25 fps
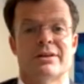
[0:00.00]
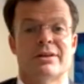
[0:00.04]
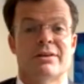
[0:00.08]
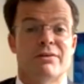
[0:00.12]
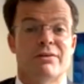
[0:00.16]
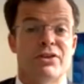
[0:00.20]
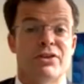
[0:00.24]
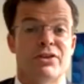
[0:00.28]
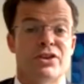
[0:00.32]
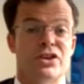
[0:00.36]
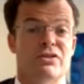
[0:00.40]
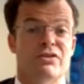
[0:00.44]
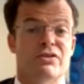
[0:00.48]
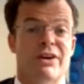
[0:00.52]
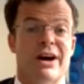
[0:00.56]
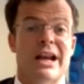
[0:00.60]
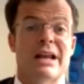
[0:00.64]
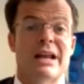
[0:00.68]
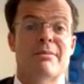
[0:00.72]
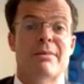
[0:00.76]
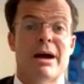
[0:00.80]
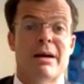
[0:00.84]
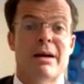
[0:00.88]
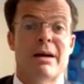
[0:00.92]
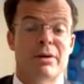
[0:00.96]
For the
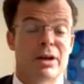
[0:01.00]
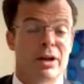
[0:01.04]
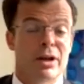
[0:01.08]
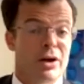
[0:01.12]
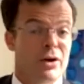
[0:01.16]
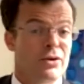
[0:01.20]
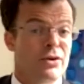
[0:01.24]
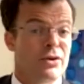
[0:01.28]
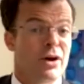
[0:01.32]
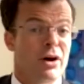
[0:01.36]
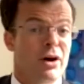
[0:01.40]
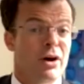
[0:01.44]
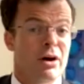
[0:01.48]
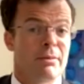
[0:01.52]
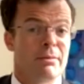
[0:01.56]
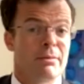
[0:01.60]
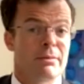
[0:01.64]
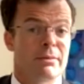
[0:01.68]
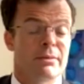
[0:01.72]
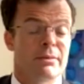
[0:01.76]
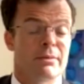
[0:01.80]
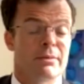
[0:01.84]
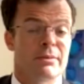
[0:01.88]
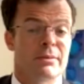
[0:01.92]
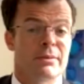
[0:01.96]
durvalumab alone arm,
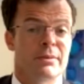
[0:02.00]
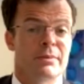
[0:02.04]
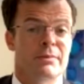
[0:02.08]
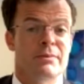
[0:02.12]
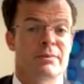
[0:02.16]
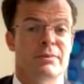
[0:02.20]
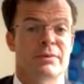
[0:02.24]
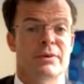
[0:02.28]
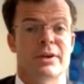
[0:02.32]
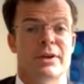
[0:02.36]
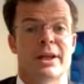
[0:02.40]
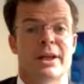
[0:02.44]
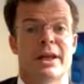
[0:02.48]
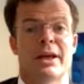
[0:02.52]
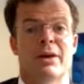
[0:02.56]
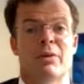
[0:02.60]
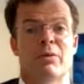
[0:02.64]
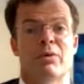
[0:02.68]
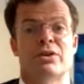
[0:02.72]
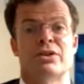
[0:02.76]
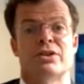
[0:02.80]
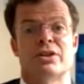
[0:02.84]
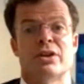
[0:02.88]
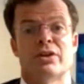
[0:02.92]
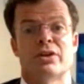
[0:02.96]
it
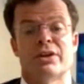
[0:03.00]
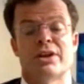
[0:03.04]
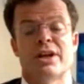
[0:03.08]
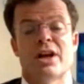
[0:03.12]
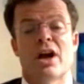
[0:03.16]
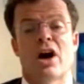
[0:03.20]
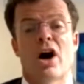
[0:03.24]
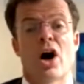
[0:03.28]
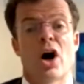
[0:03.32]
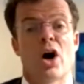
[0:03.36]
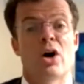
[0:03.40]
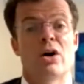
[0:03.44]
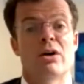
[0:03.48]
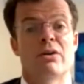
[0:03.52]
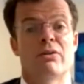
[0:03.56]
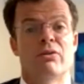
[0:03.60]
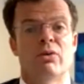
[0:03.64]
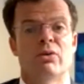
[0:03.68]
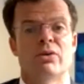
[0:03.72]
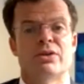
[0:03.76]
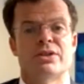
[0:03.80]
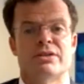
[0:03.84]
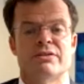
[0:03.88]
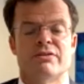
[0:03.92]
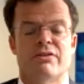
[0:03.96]
was looking at
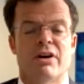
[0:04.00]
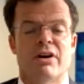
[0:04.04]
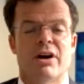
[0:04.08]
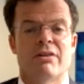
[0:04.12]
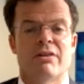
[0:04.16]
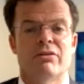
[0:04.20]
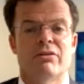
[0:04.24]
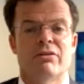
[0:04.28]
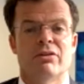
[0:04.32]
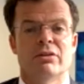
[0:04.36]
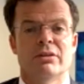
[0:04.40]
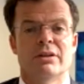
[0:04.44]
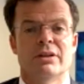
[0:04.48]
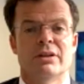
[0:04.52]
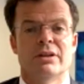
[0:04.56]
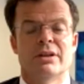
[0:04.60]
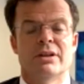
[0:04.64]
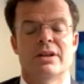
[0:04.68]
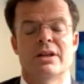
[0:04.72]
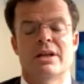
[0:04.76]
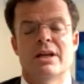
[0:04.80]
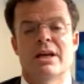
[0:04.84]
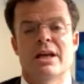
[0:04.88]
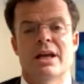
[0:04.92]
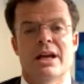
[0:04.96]
overall survival
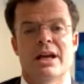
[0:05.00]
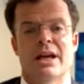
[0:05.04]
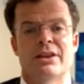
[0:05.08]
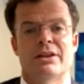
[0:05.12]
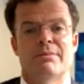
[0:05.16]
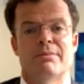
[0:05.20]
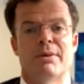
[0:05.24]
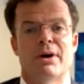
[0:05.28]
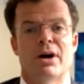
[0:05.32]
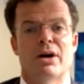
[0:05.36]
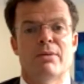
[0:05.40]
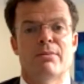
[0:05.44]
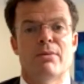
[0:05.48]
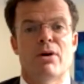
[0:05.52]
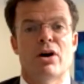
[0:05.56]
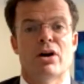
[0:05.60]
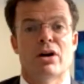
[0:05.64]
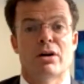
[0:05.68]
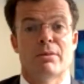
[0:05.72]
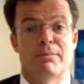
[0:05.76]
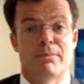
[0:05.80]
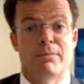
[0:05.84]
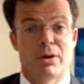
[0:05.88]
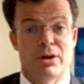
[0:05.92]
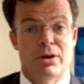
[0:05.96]
in the
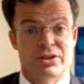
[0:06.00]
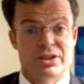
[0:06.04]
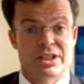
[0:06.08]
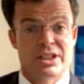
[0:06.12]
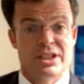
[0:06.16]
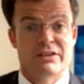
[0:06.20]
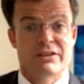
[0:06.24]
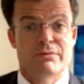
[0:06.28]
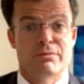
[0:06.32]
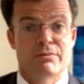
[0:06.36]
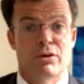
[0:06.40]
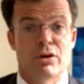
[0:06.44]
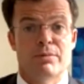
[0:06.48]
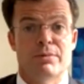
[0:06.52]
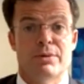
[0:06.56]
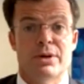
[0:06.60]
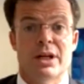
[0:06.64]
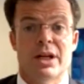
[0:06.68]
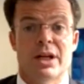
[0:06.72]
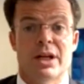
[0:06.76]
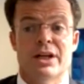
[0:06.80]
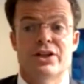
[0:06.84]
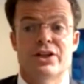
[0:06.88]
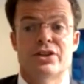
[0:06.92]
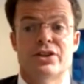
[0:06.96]
biomarker positive
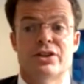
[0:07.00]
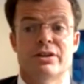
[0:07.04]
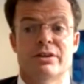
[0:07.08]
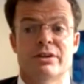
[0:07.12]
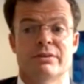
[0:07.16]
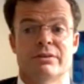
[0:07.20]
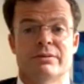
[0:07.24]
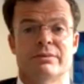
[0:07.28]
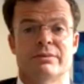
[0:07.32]
population,